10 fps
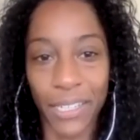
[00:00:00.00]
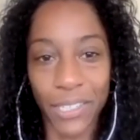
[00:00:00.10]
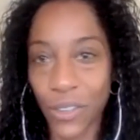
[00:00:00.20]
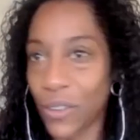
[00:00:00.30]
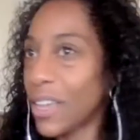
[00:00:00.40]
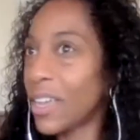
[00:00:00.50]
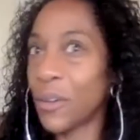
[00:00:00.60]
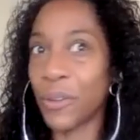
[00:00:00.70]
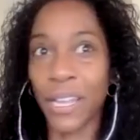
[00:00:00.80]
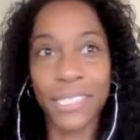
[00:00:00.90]
So
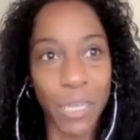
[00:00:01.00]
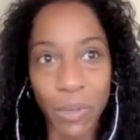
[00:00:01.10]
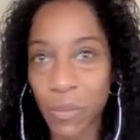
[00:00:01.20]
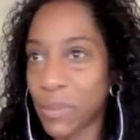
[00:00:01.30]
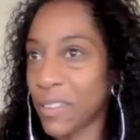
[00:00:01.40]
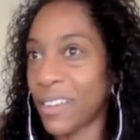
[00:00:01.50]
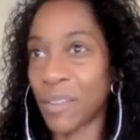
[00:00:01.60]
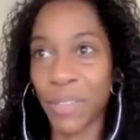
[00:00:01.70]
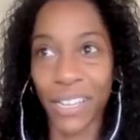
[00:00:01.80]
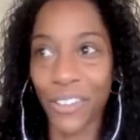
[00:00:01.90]
when I step out there, I'm
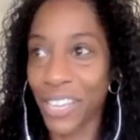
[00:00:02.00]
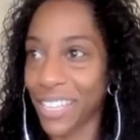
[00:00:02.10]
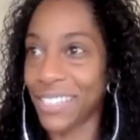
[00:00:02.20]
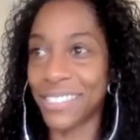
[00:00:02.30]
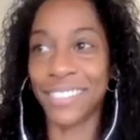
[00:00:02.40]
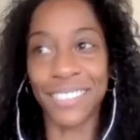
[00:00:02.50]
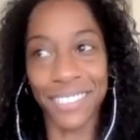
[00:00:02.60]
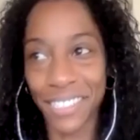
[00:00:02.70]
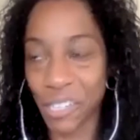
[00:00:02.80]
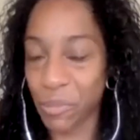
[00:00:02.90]
like, okay, this is
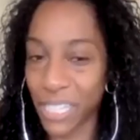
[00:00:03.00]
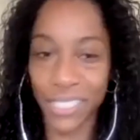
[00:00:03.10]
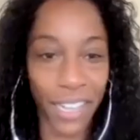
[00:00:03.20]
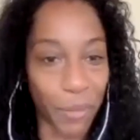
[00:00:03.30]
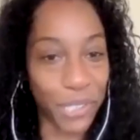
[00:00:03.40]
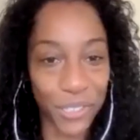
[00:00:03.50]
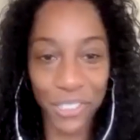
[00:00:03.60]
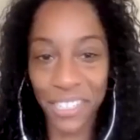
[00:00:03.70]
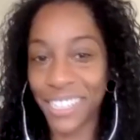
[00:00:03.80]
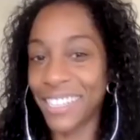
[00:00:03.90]
an amazing
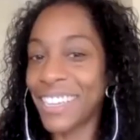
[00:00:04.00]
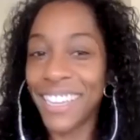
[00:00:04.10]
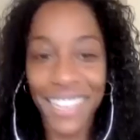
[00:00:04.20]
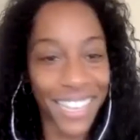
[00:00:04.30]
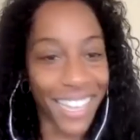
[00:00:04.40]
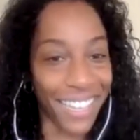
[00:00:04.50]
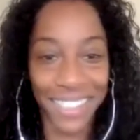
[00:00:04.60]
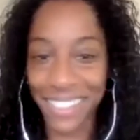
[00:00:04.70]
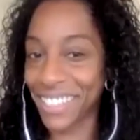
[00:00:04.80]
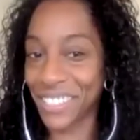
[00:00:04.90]
opportunity
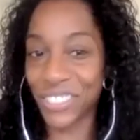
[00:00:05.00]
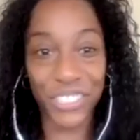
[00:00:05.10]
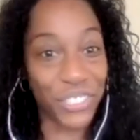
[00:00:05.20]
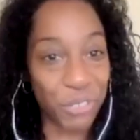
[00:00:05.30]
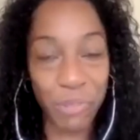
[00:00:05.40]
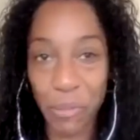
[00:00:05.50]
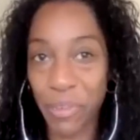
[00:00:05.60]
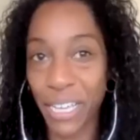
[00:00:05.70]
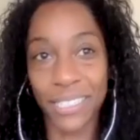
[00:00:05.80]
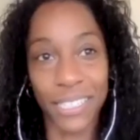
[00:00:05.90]
and let's just do my
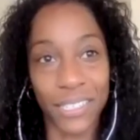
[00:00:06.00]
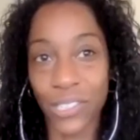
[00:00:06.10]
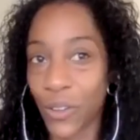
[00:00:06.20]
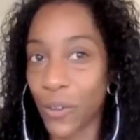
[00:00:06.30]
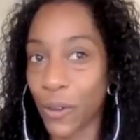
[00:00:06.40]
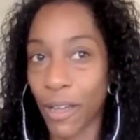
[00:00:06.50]
best. And so